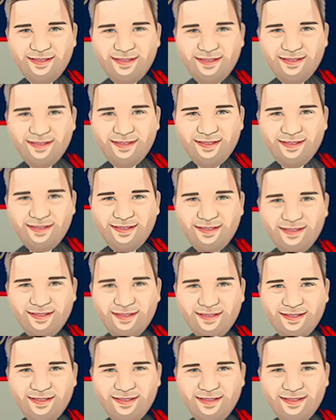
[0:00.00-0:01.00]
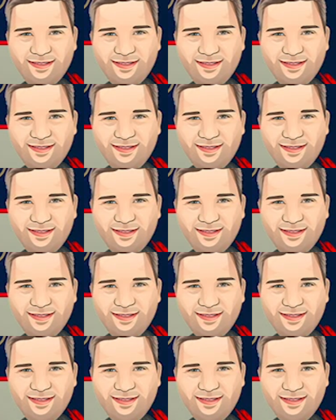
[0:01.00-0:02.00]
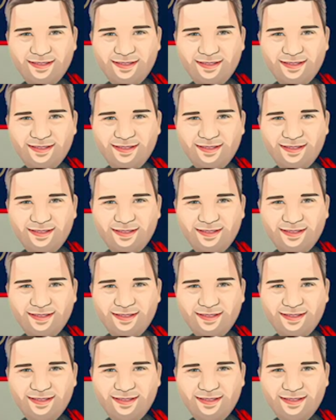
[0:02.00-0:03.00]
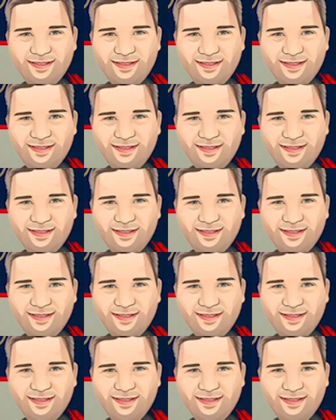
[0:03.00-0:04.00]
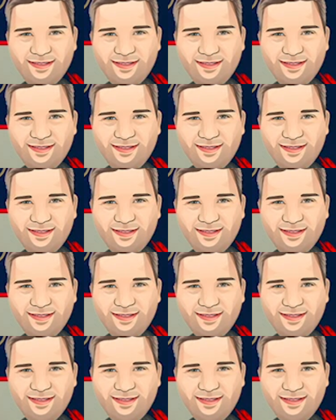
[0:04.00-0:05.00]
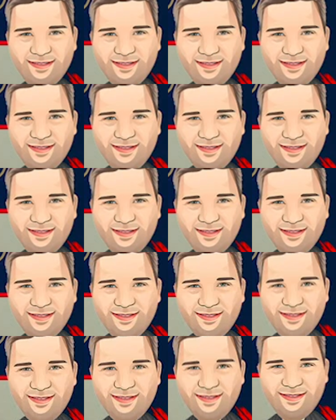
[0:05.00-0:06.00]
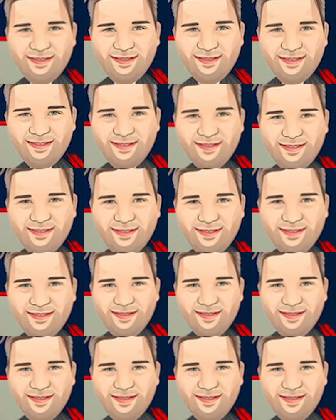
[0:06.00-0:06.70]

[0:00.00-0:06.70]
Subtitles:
This person isn't speaking.